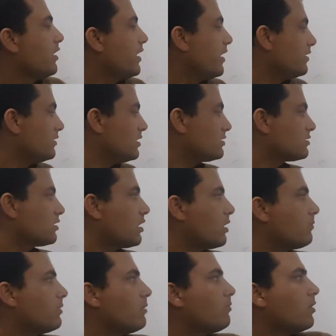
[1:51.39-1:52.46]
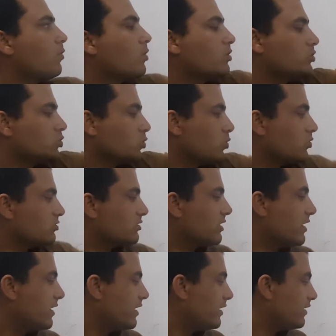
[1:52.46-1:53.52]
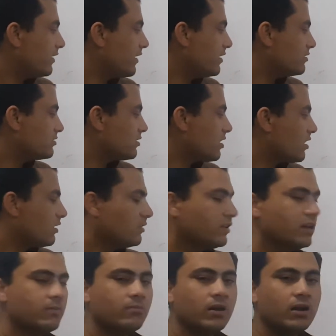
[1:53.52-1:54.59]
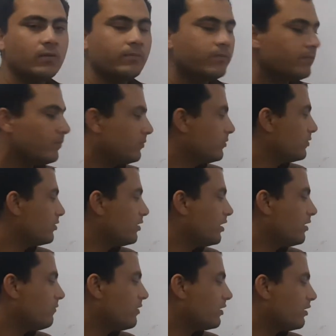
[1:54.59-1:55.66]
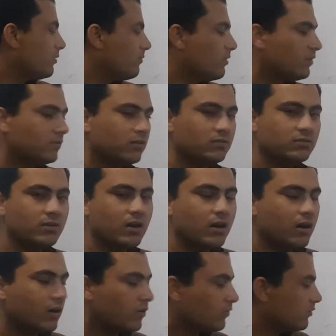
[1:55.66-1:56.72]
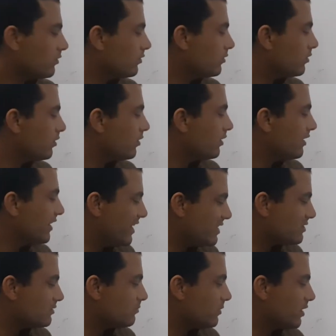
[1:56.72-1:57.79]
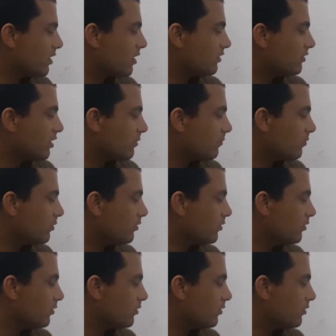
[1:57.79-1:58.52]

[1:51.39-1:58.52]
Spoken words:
and this curve number 1 shows that in start the number of infected persons are less because of